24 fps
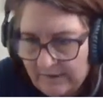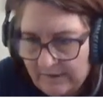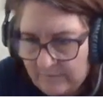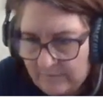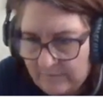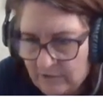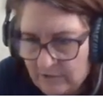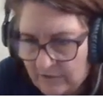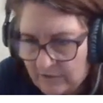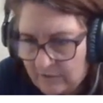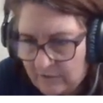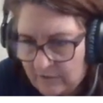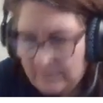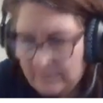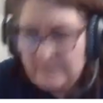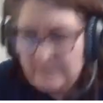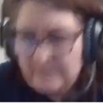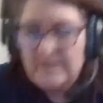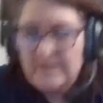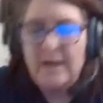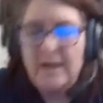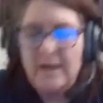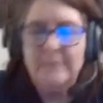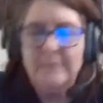I'm trying to look at the
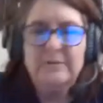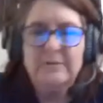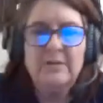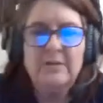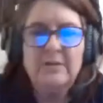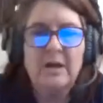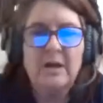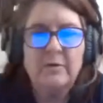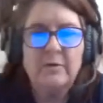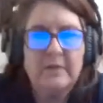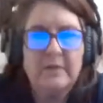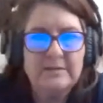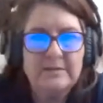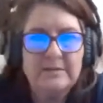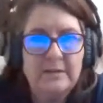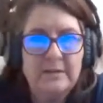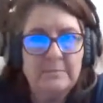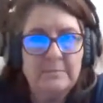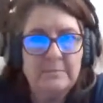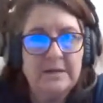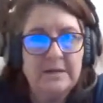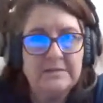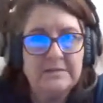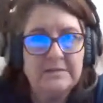time, the clock. We got 10
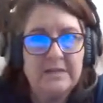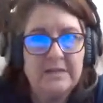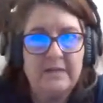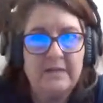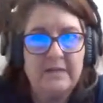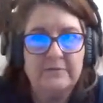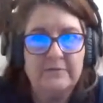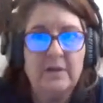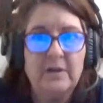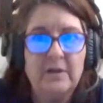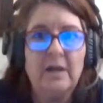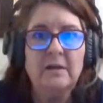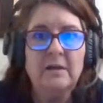minutes left.